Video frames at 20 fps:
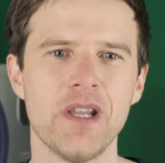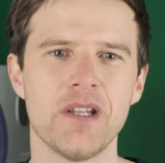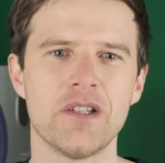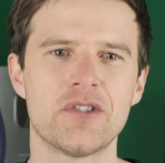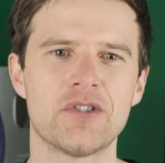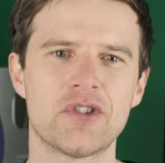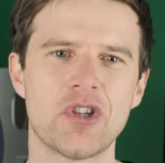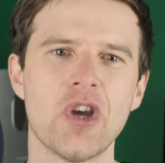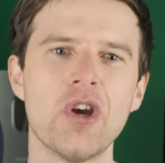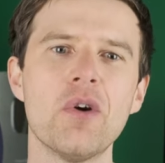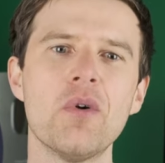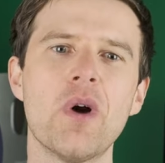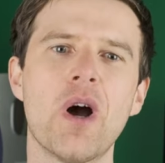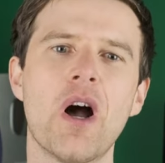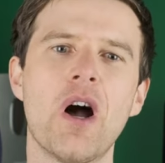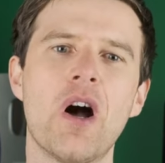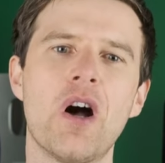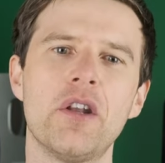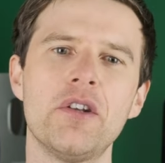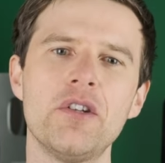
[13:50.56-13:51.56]
So
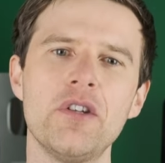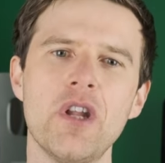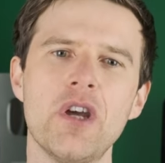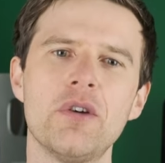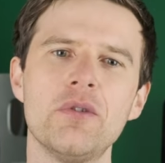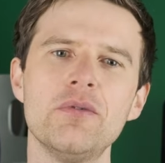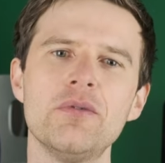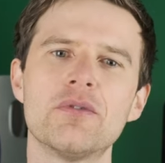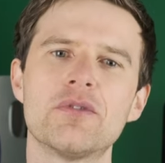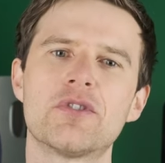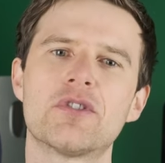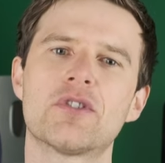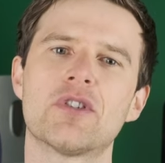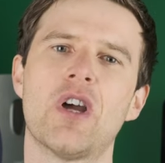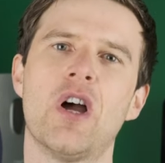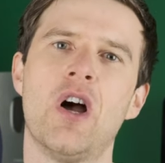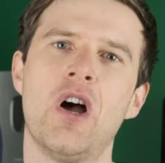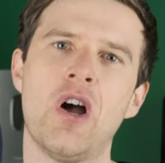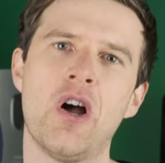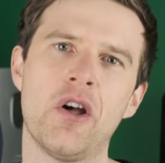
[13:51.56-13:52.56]
our notes
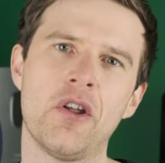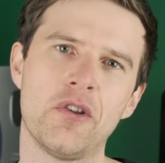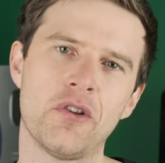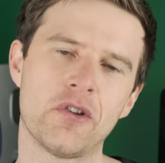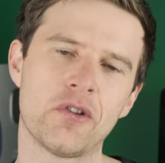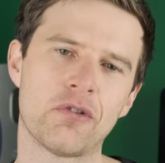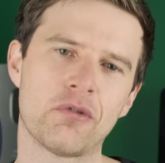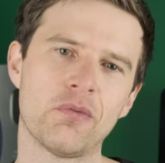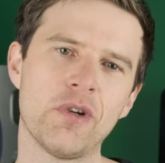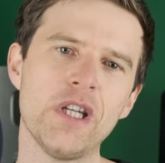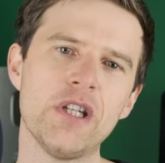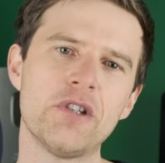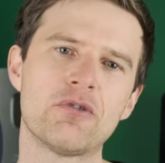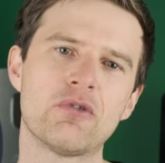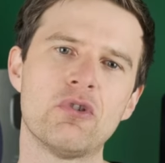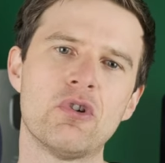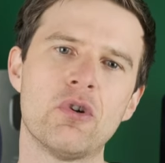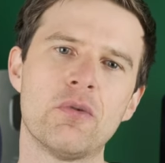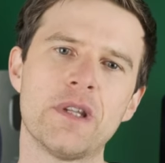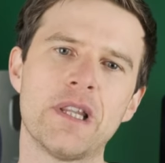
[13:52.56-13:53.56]
are the three
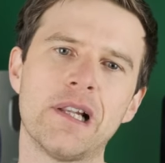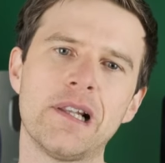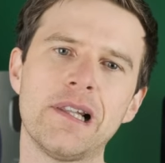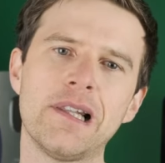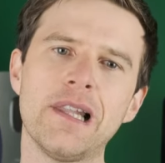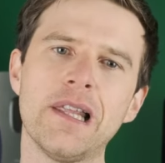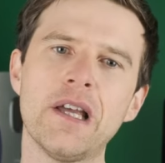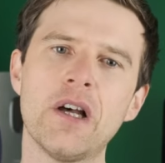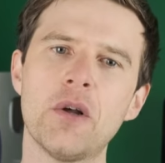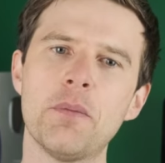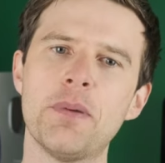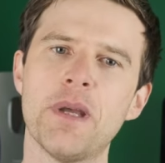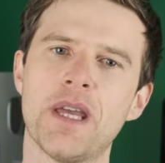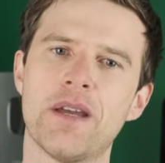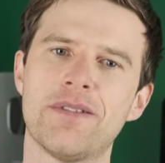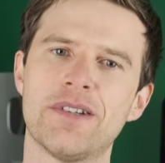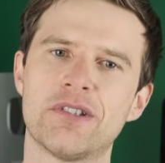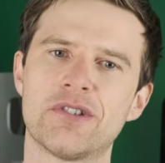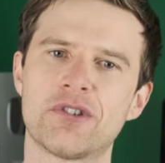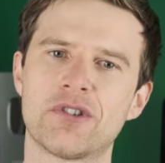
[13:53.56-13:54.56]
draw with a little bit
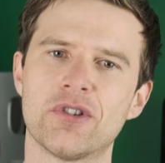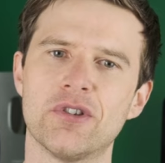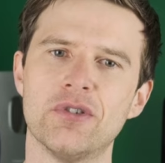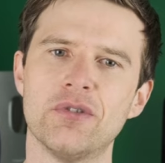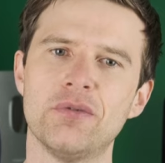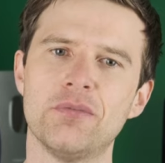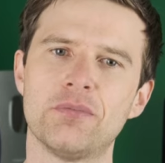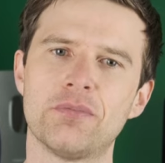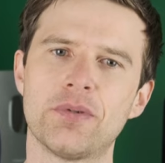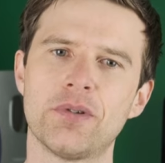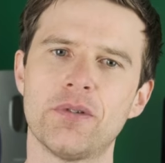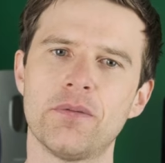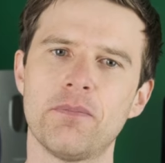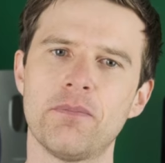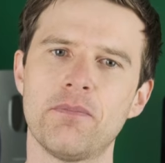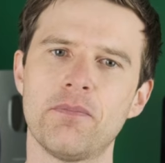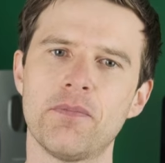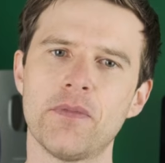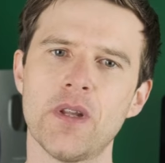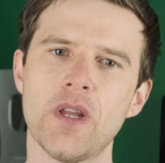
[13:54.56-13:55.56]
of a scoop,
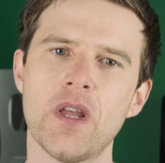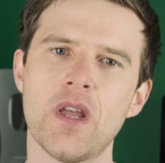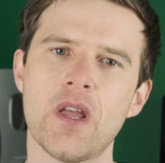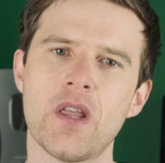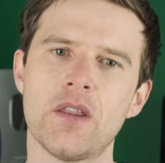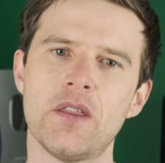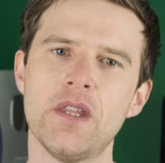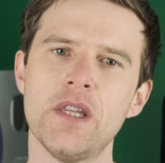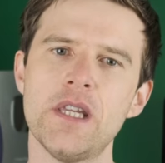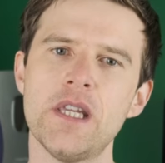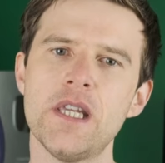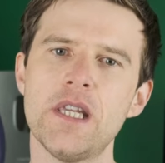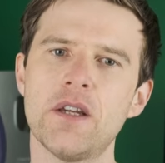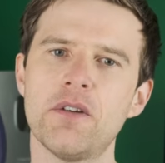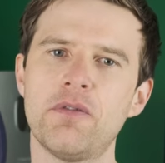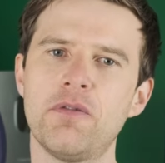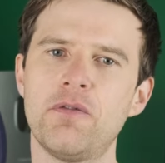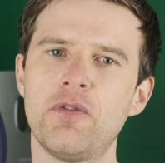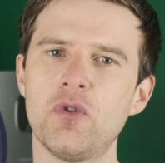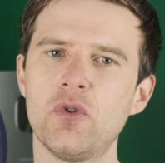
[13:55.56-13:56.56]
the
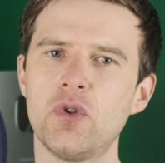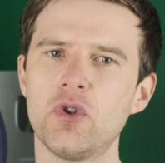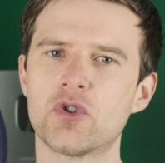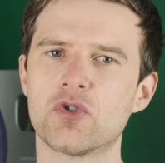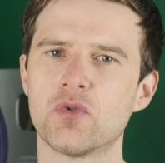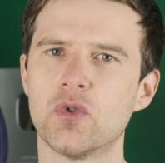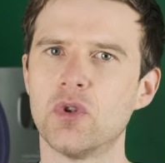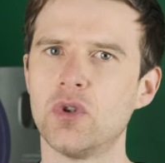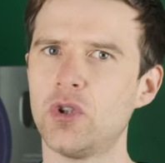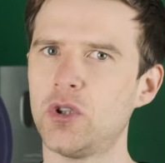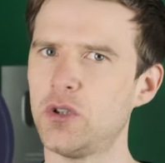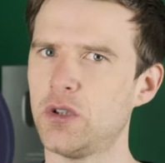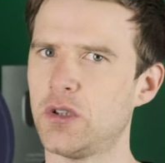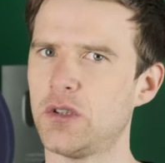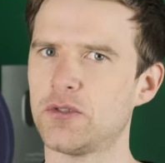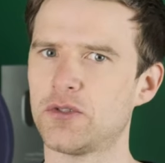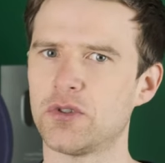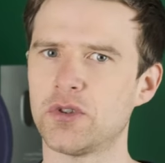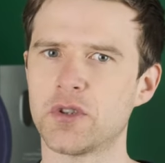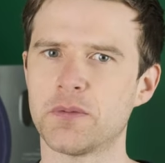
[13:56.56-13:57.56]
four draw,
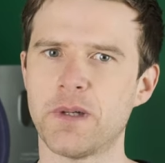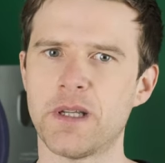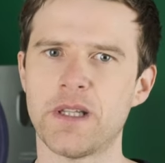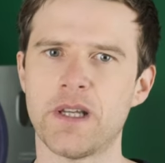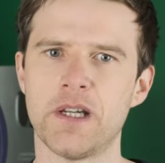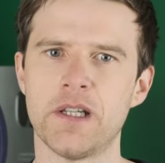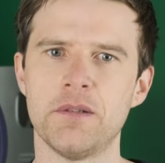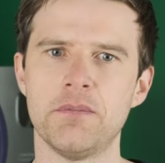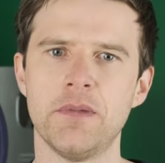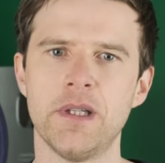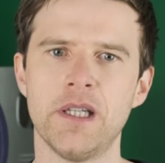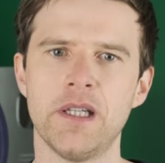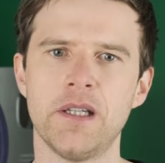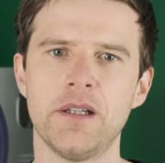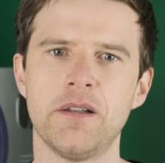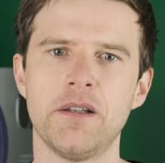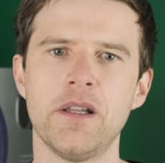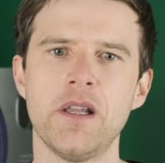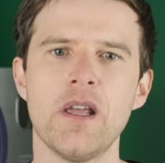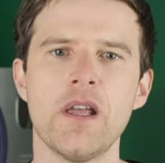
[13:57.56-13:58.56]
we'll talk about that in a
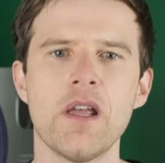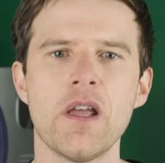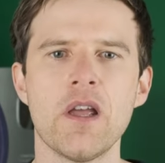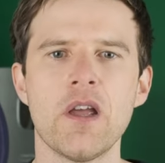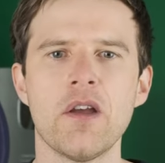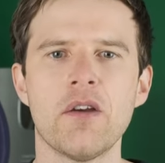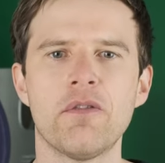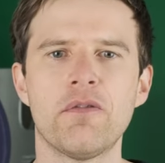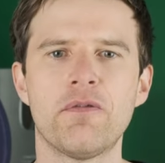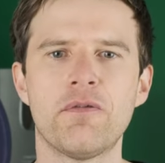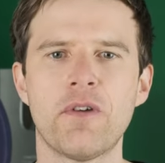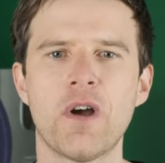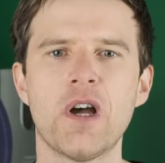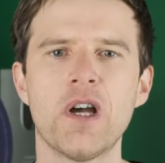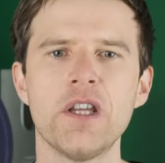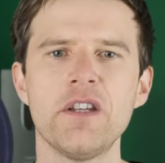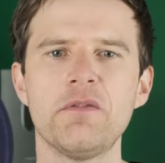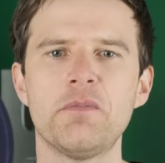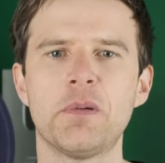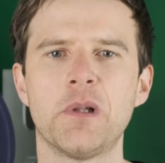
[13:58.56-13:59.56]
minute,
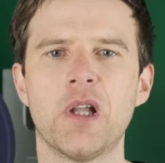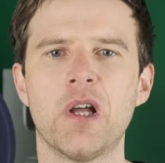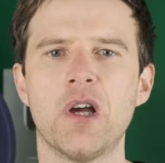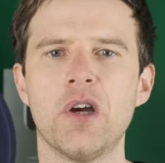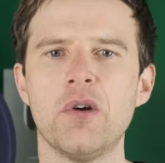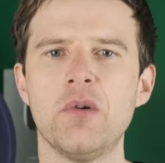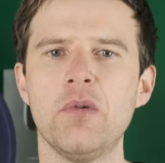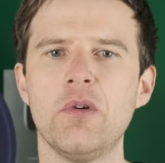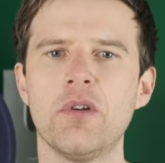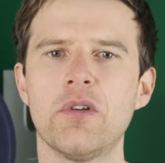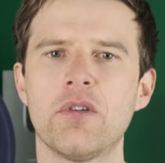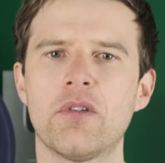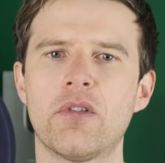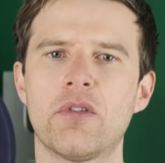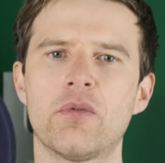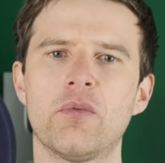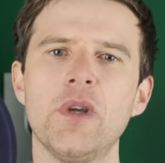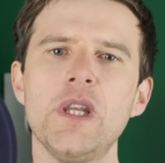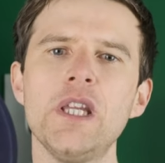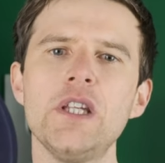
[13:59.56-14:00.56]
five blow,
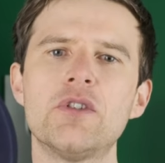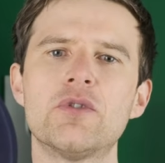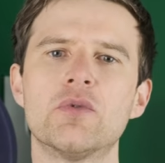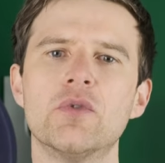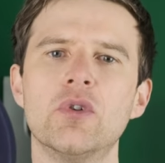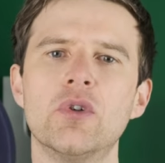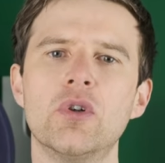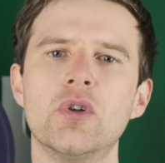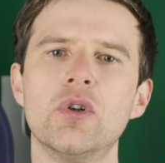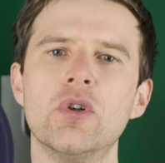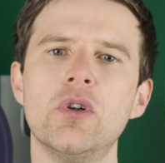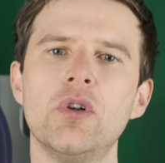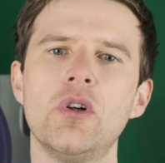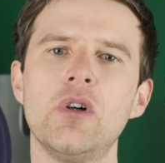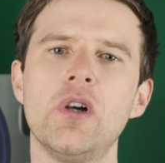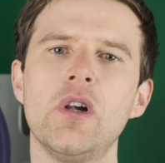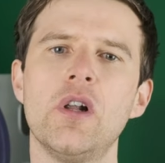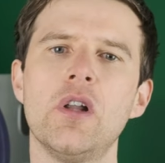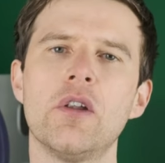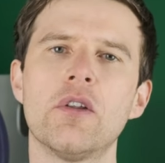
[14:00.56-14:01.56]
three draw,
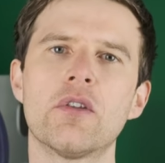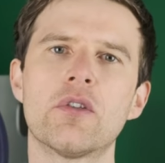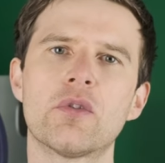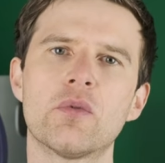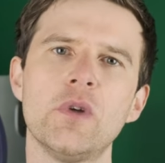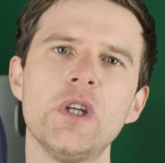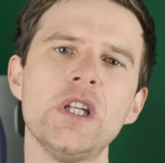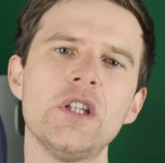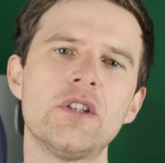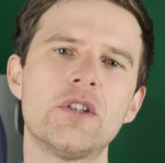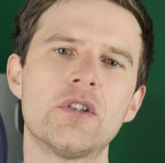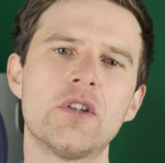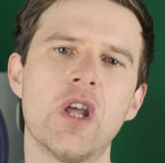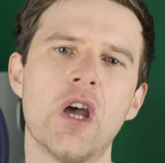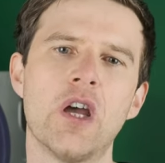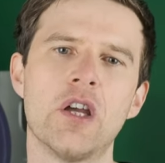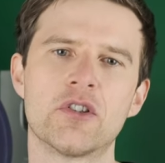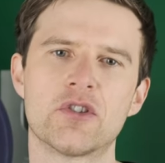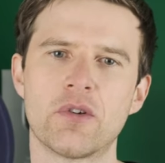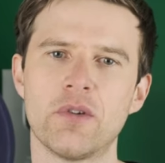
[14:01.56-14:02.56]
three
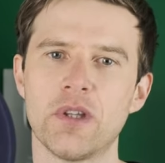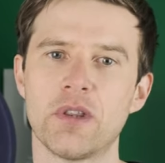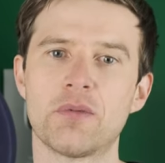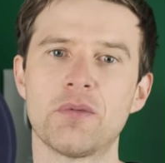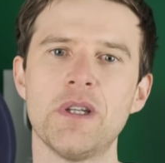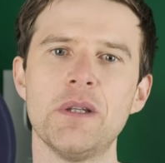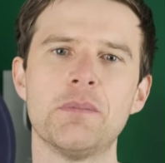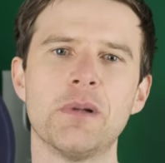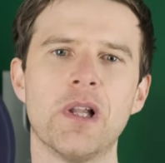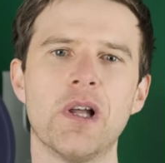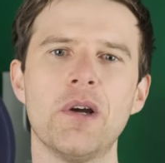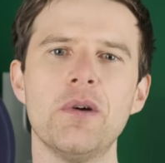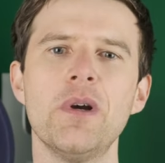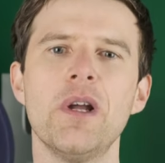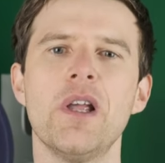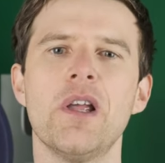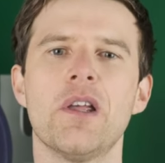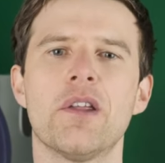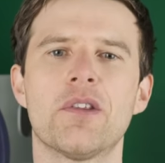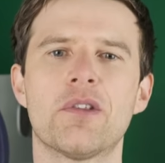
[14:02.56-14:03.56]
blow,
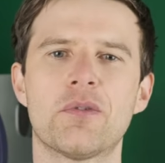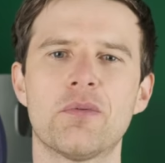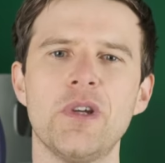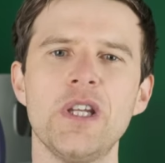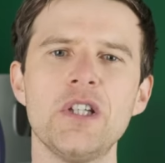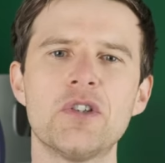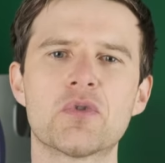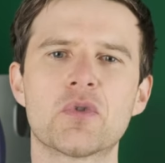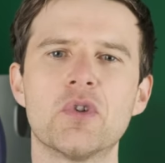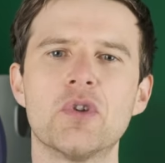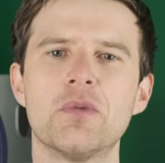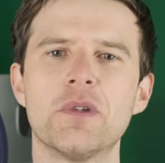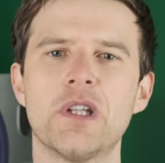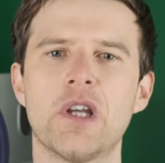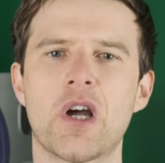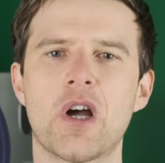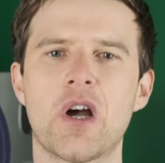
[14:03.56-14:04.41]
three draw with a